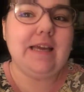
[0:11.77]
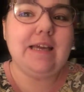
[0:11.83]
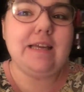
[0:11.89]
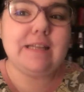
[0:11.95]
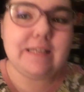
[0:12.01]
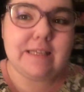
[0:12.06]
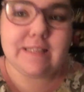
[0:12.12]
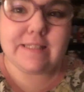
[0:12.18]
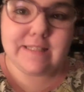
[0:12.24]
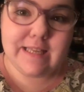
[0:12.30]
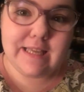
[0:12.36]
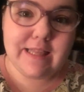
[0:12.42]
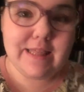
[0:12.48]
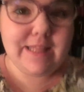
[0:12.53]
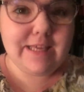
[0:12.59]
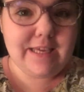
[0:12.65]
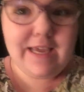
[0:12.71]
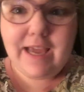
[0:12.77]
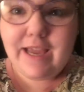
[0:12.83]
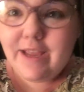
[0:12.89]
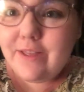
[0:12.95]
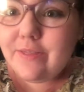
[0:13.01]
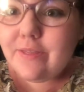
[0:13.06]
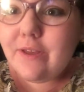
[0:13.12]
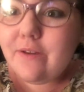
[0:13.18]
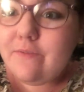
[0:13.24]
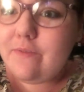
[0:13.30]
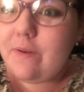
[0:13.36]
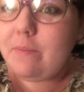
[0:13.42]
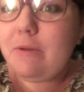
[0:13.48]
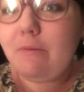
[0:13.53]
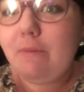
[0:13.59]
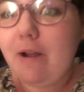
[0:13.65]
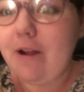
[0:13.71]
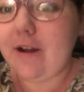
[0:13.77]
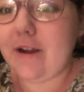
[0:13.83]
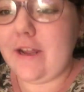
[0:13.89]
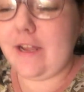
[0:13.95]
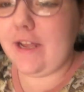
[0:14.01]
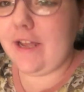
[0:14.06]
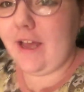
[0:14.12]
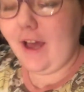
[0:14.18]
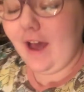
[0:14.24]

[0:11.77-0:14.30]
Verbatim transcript: It is the 8th of February.